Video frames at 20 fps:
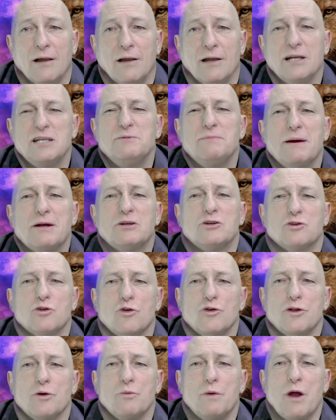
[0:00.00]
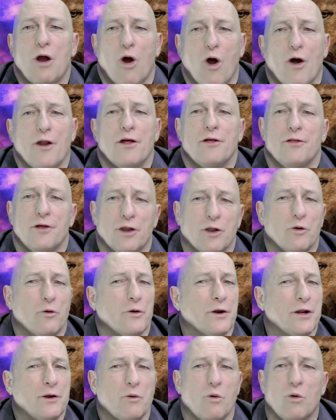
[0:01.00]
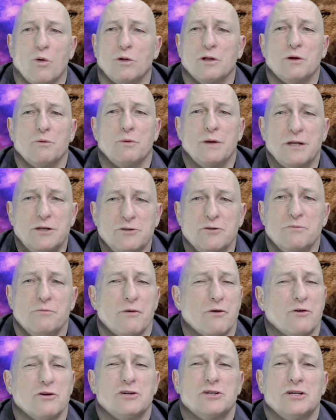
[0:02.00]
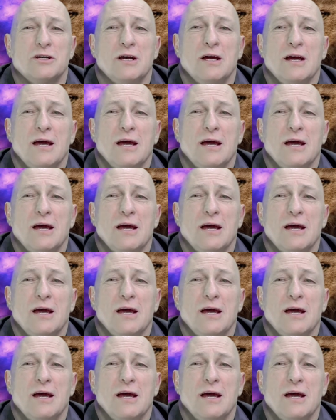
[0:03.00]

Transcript: Let's make sure that we honor the Lord in all that we do because